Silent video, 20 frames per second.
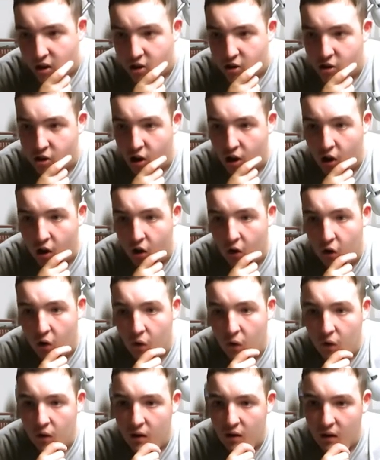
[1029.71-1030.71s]

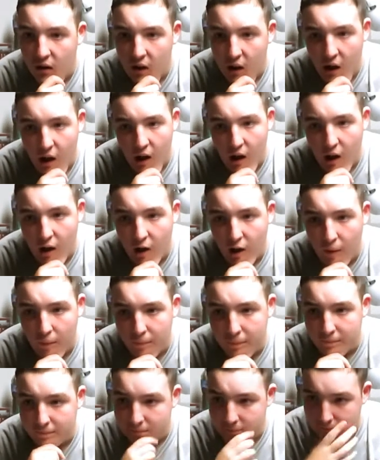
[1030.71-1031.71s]
So
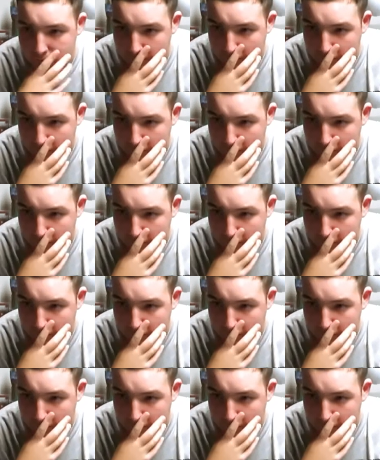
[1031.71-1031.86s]
I